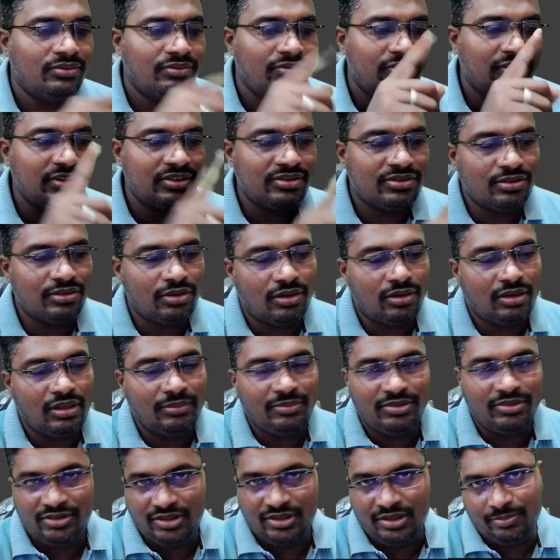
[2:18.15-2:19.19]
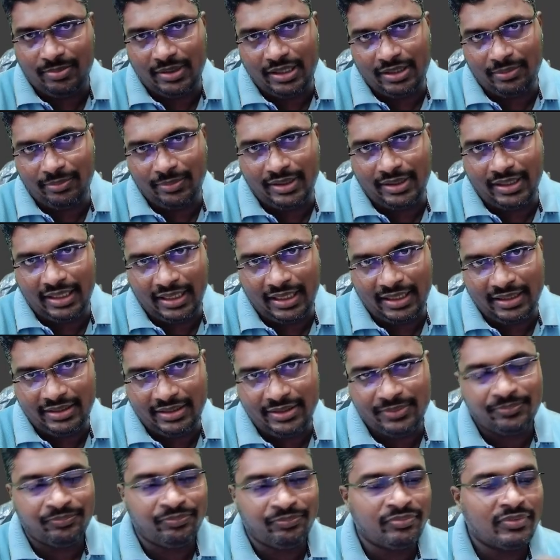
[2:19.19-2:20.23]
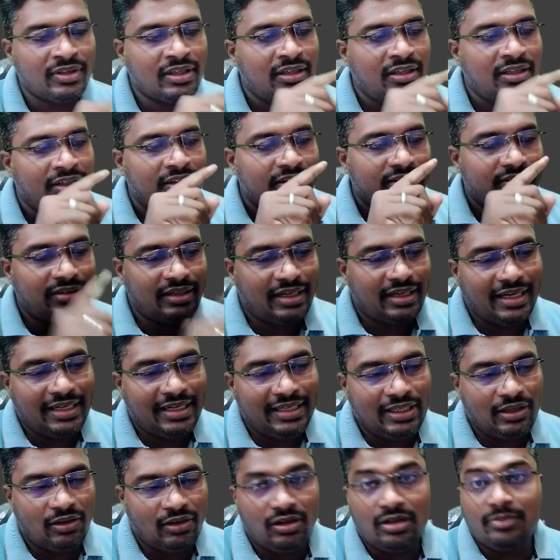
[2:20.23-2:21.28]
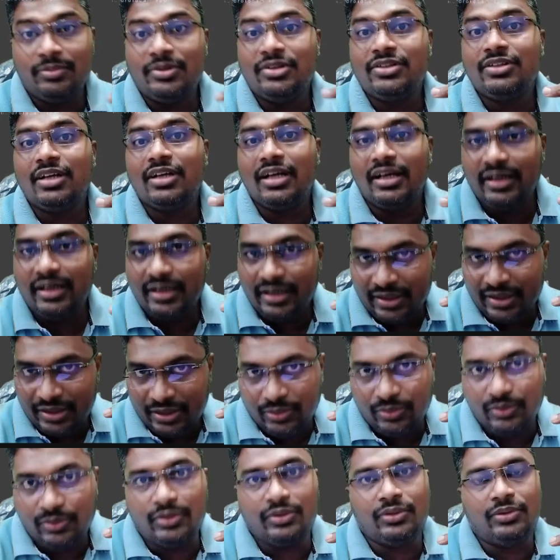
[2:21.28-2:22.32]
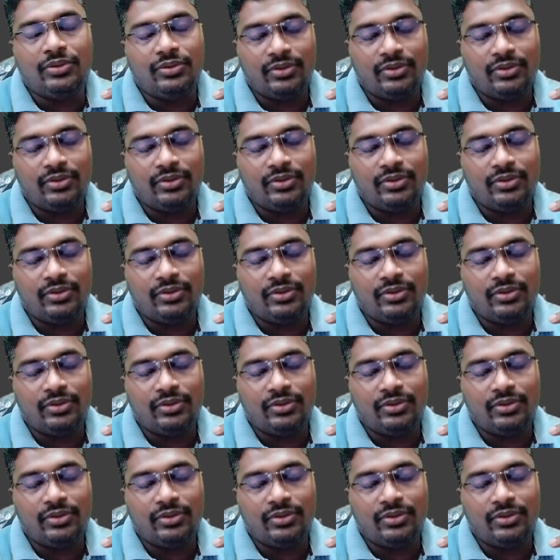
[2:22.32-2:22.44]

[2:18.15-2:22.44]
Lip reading: First column is department ID, second column is country code.